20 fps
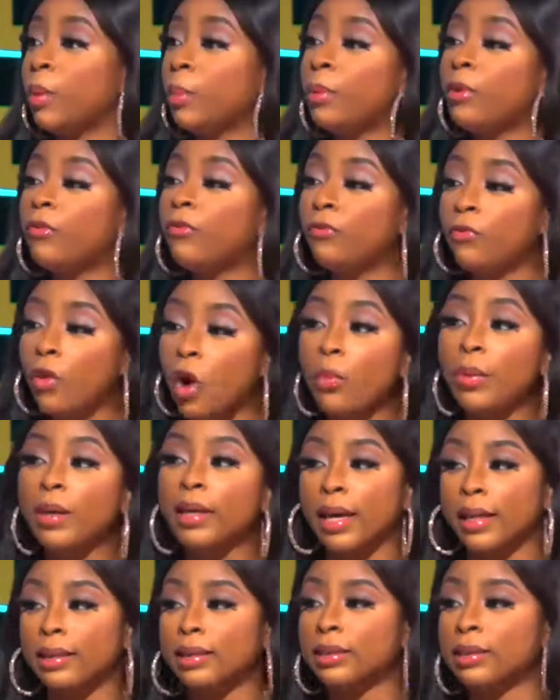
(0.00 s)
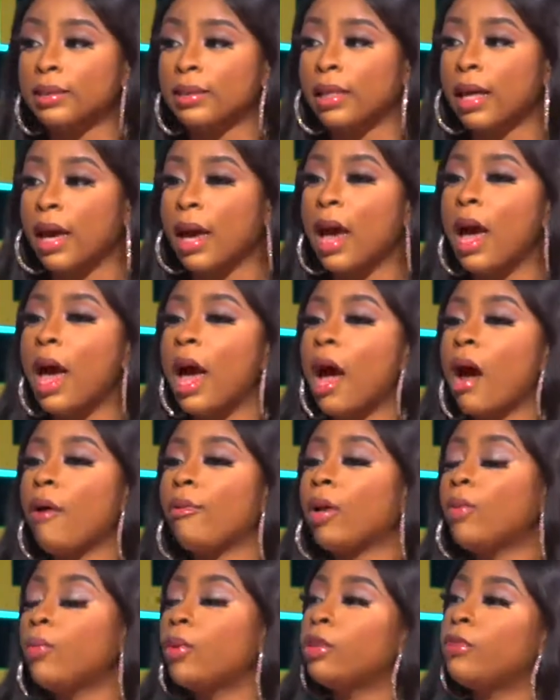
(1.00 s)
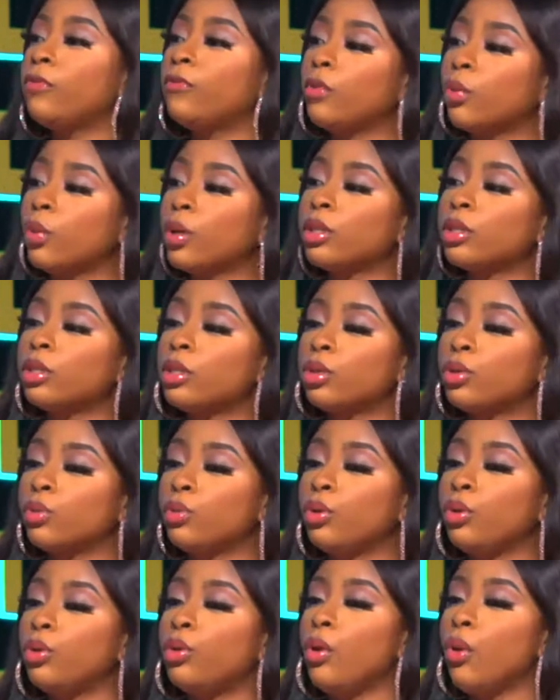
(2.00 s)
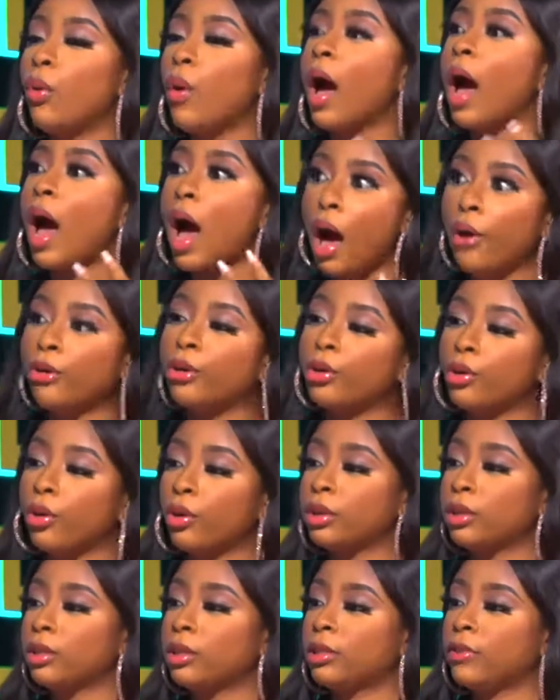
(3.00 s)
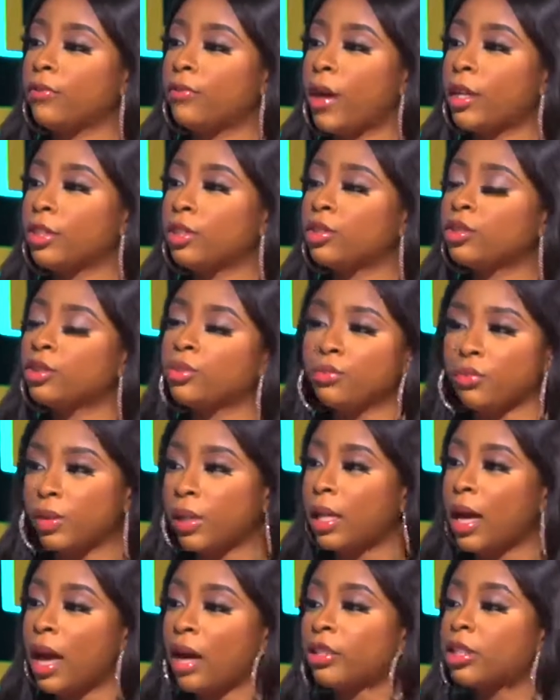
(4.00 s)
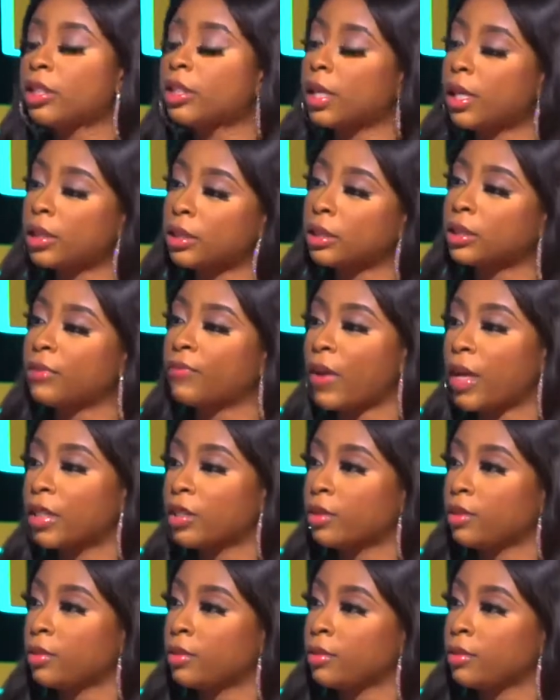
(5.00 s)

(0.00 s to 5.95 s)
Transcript: But okay. before we get into that, I really want the viewers to know how you got into fashion. So really, how did you get into fashion?